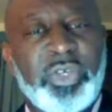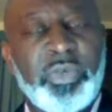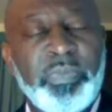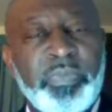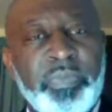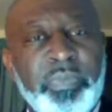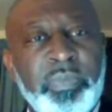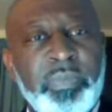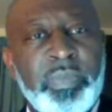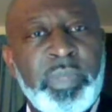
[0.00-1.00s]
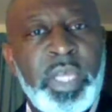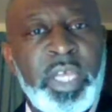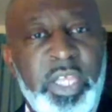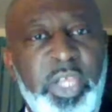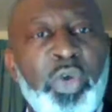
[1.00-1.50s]
you,
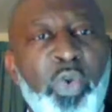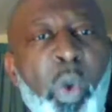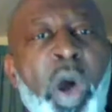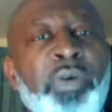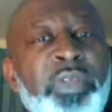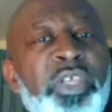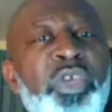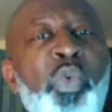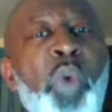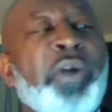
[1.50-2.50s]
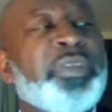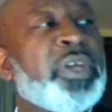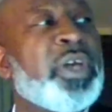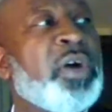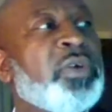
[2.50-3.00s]
you want you want to
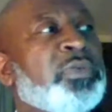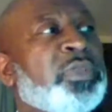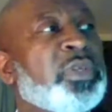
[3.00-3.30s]
go